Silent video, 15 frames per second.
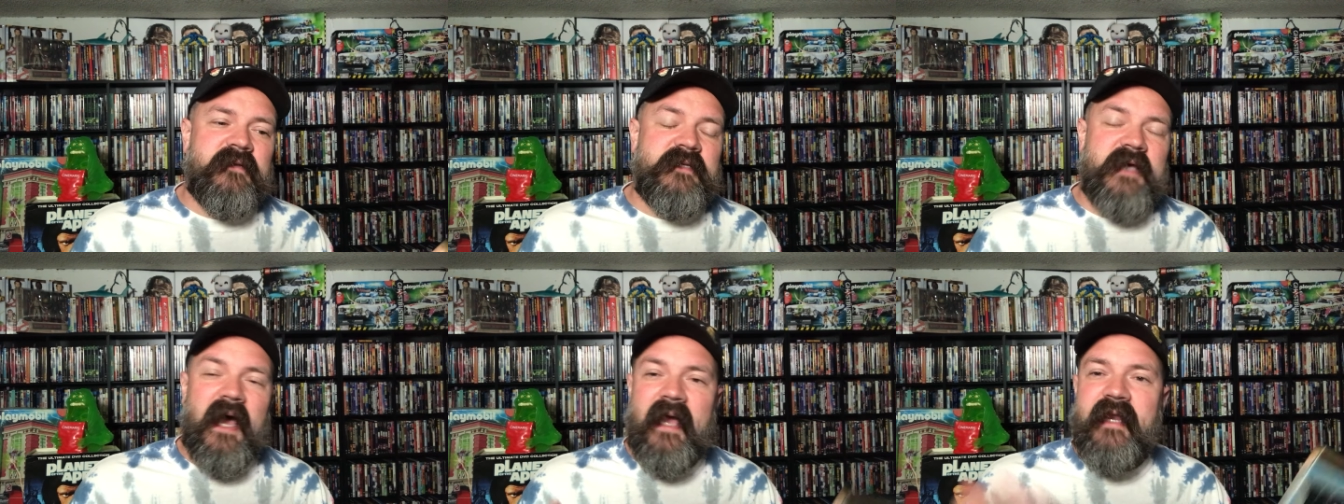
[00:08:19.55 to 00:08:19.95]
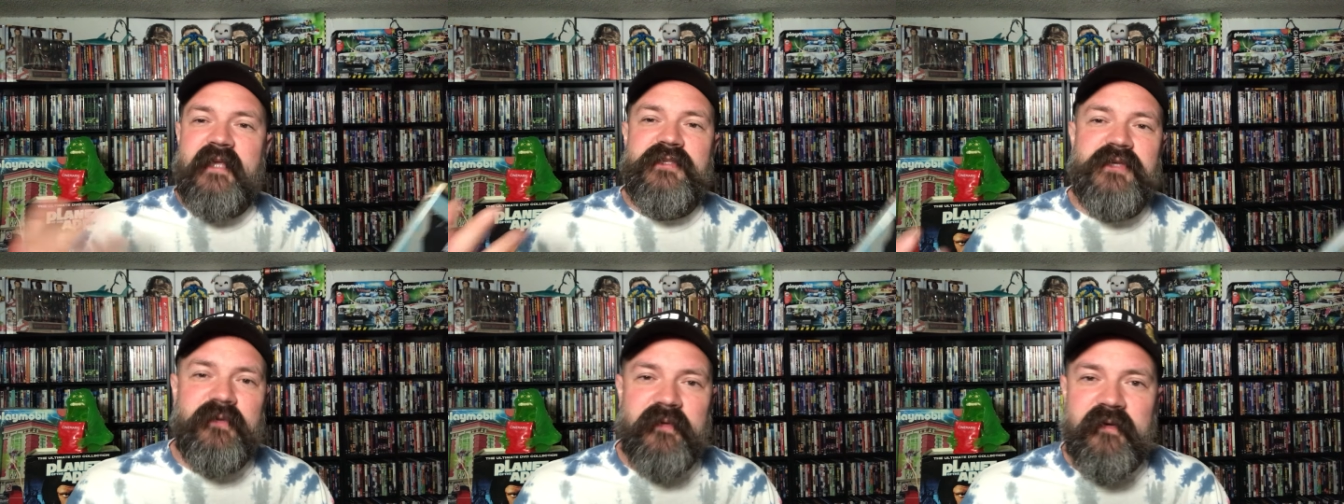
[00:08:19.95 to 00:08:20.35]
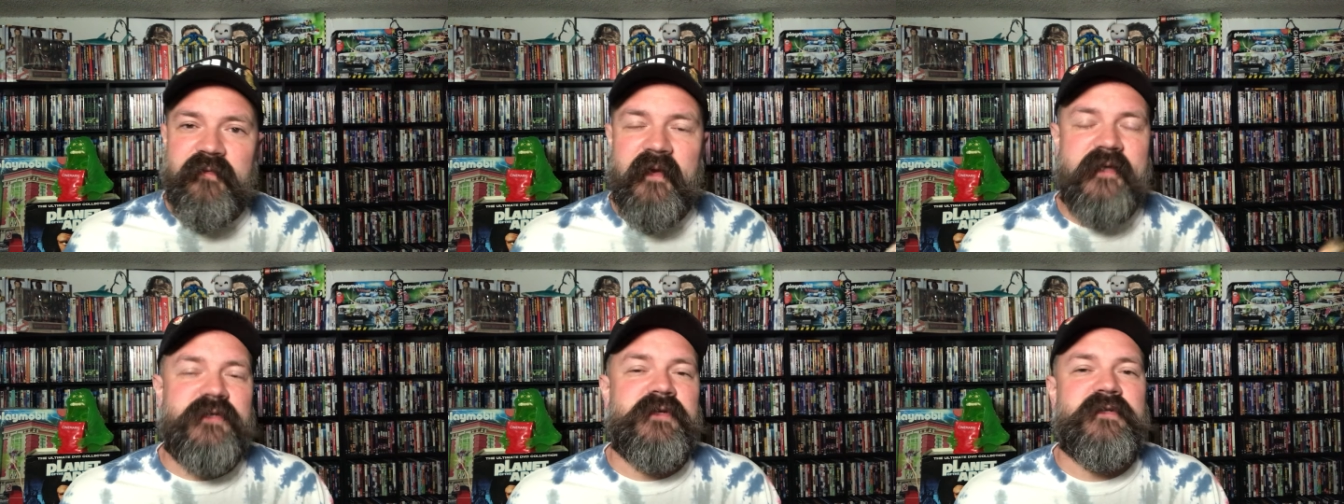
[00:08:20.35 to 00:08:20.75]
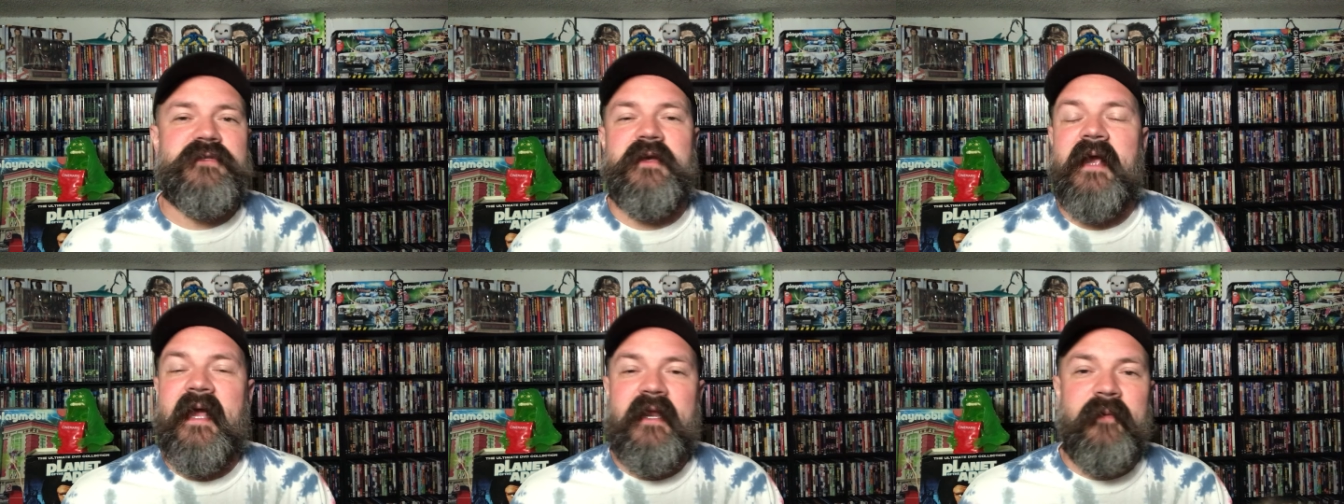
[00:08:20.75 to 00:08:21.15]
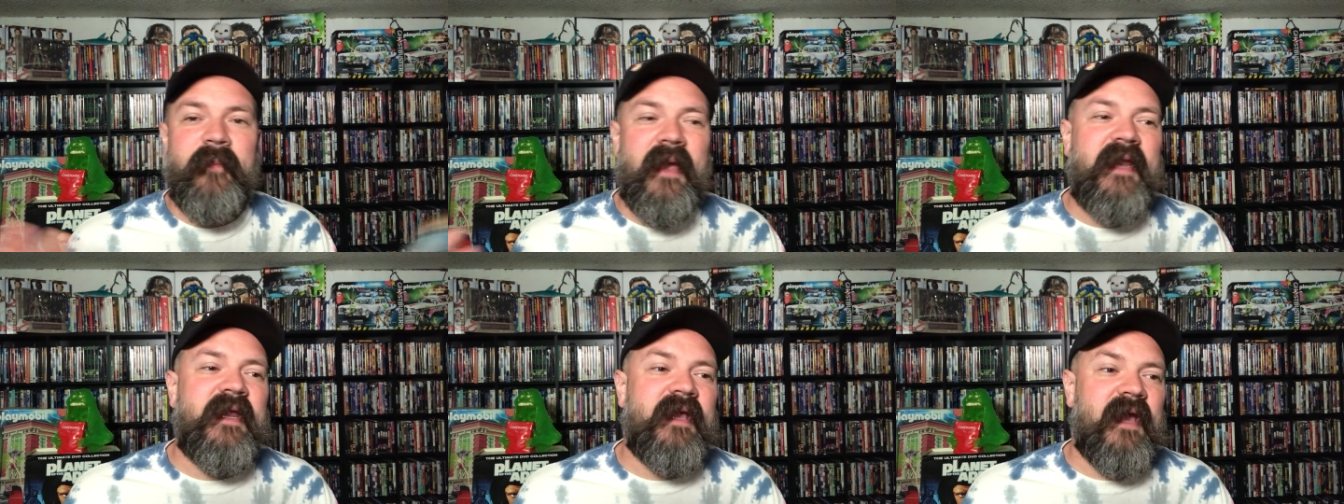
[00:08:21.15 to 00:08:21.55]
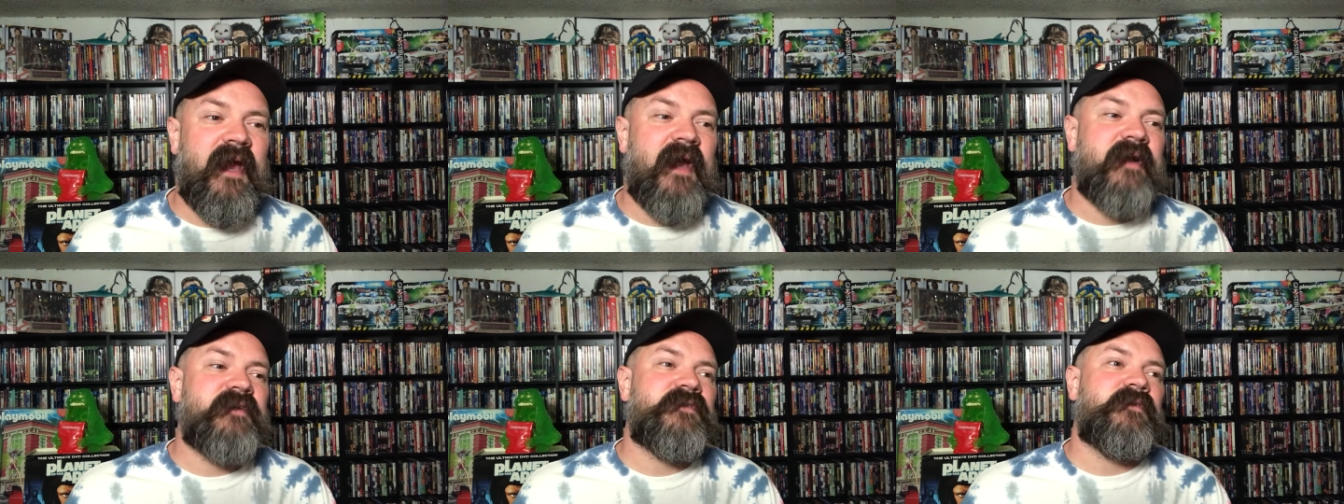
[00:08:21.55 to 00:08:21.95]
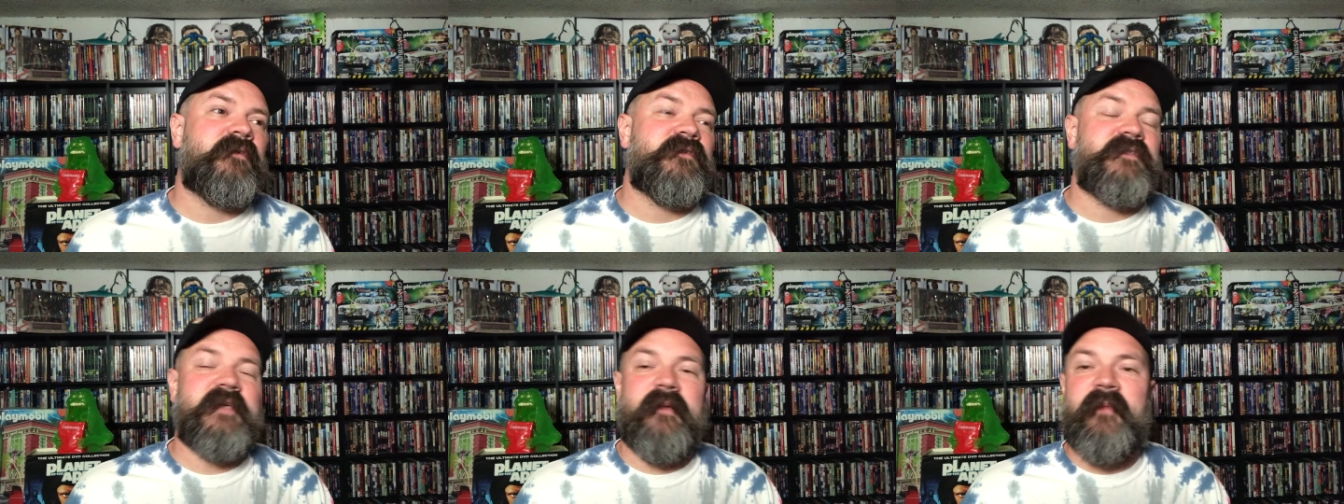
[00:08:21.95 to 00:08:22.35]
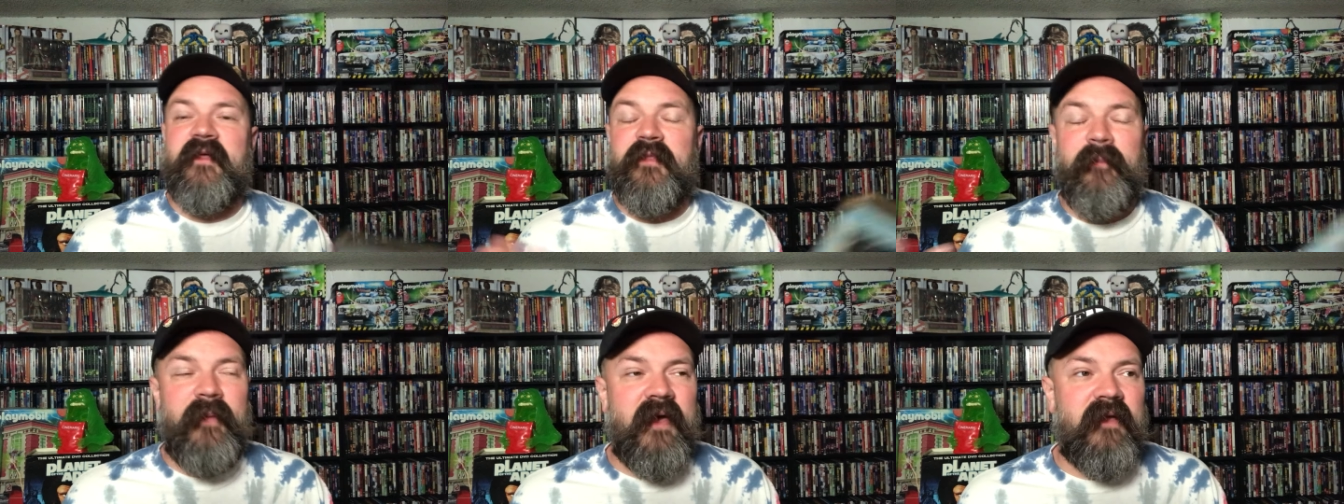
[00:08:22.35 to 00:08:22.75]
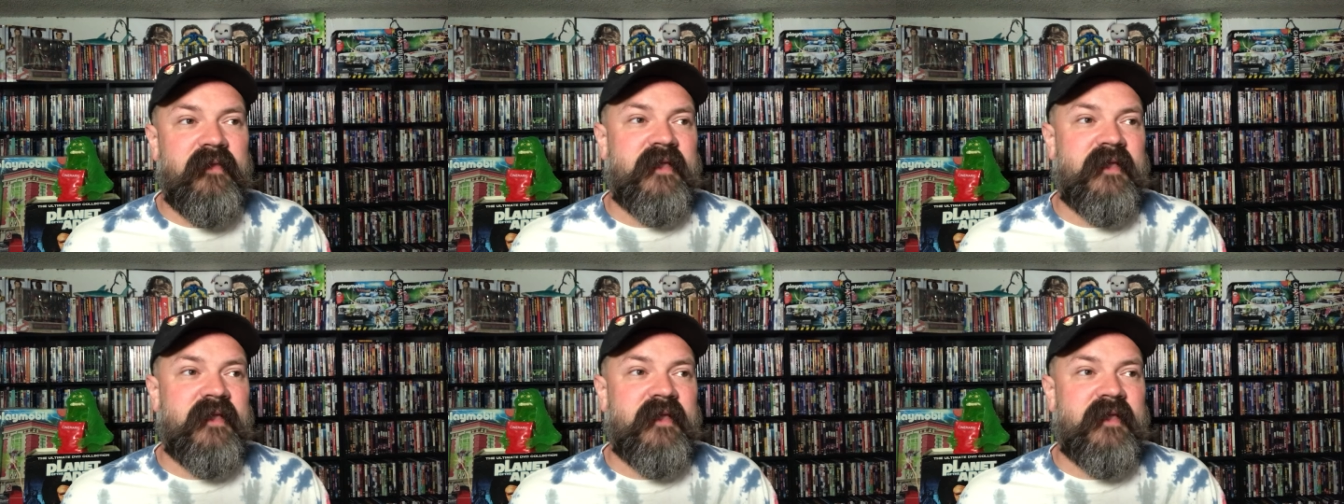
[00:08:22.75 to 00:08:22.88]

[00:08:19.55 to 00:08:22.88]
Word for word: Tiny Toon Adventures or Animaniacs or Saved by the Bell.